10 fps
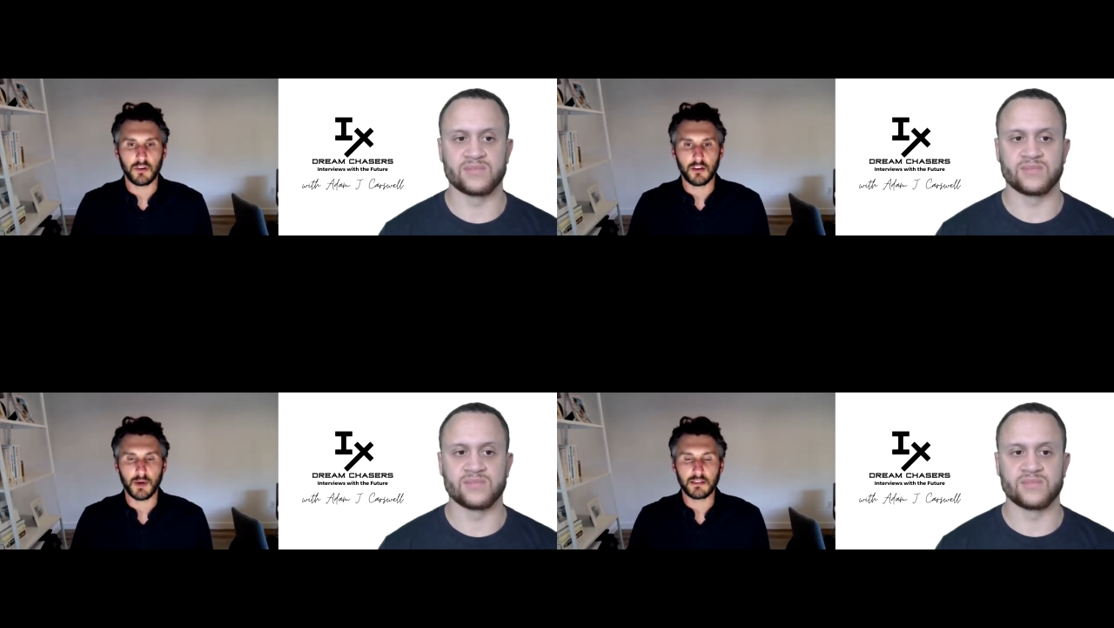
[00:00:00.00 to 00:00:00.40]

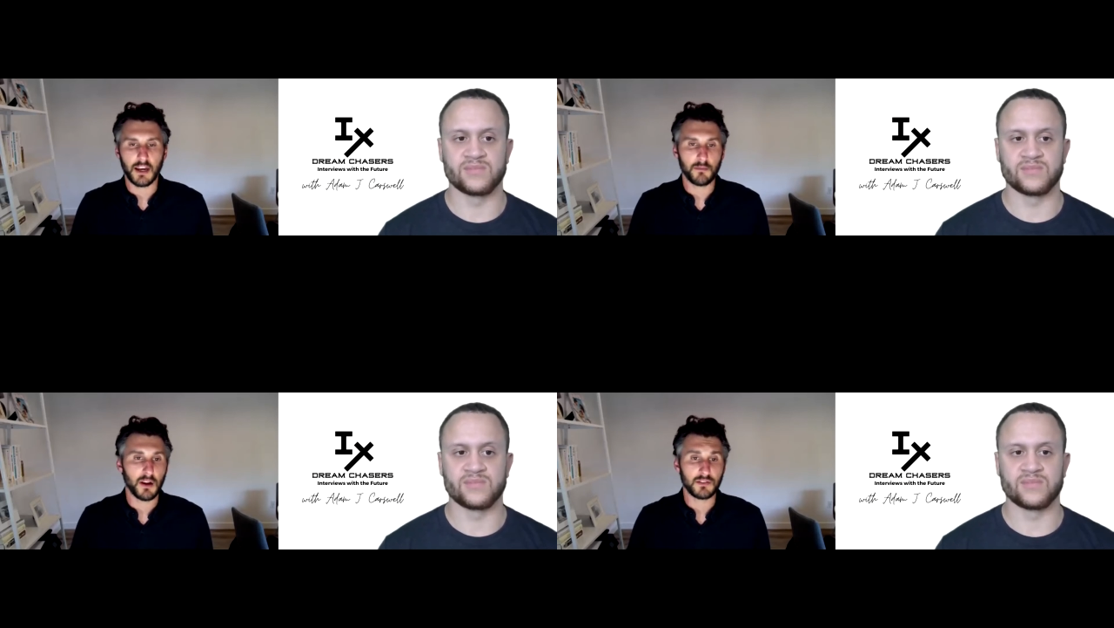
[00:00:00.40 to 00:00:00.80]
Speaker 1: of my
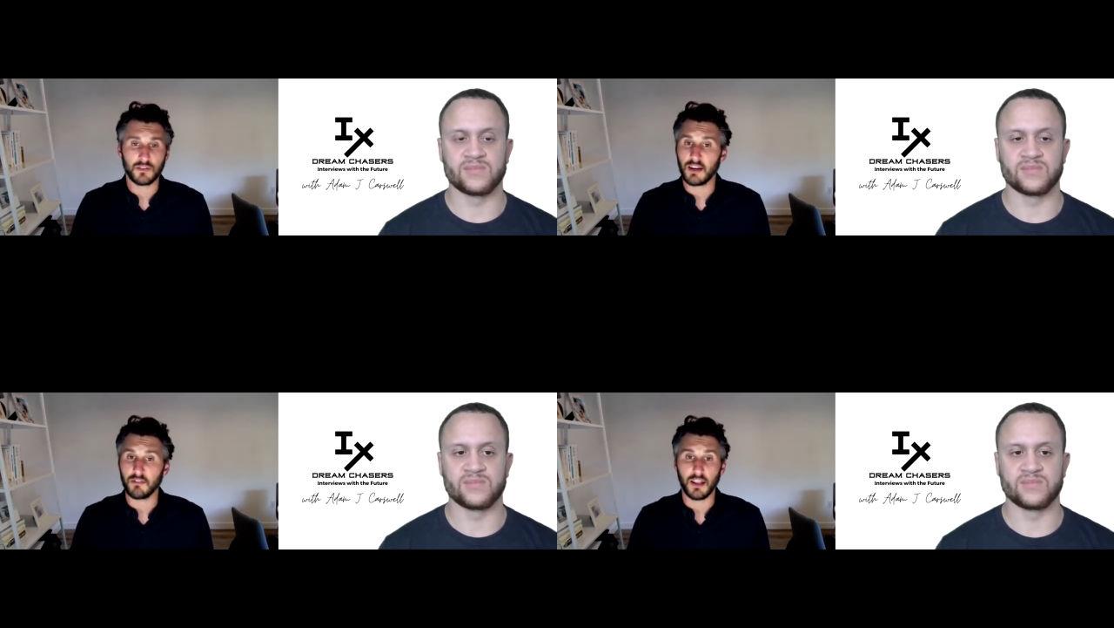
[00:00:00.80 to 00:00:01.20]
time there. I
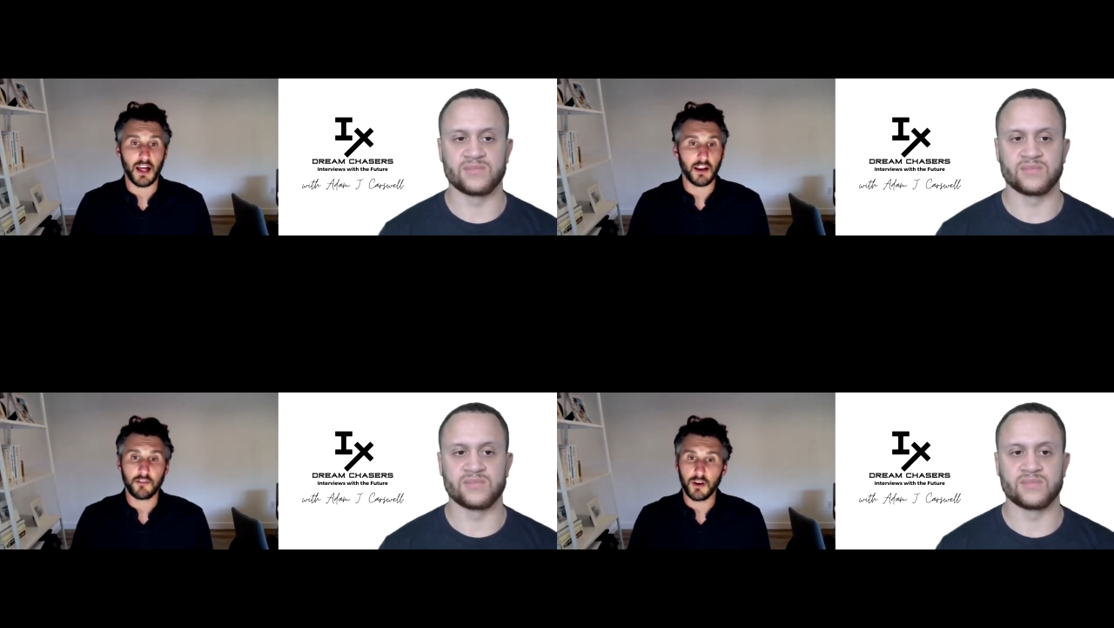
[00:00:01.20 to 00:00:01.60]
still have a
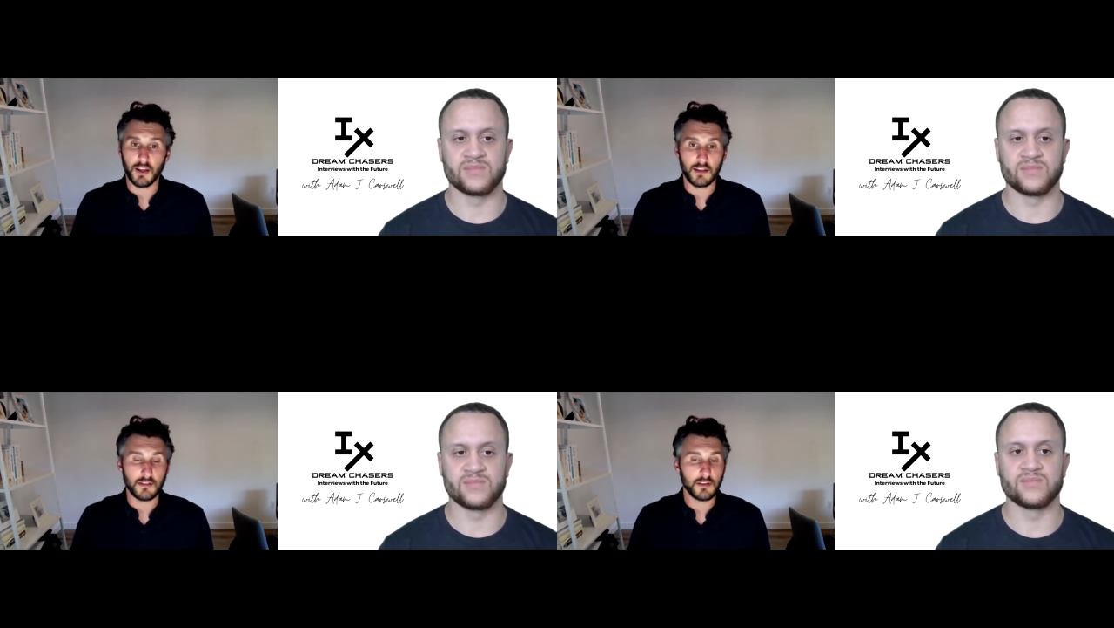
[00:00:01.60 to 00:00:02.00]
lot of
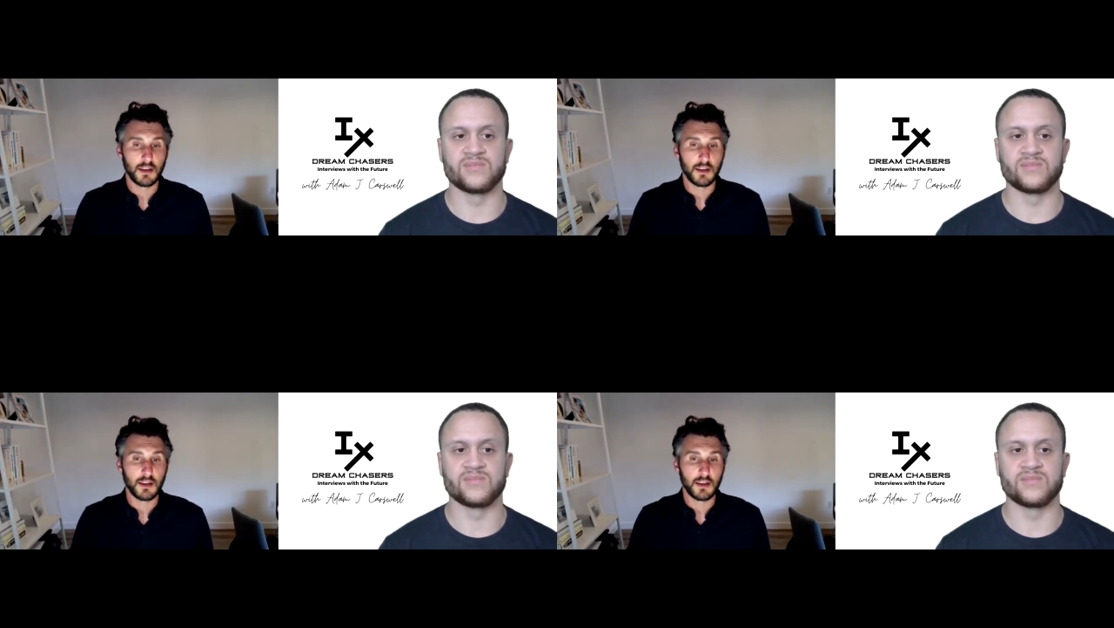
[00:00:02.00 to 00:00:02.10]
friends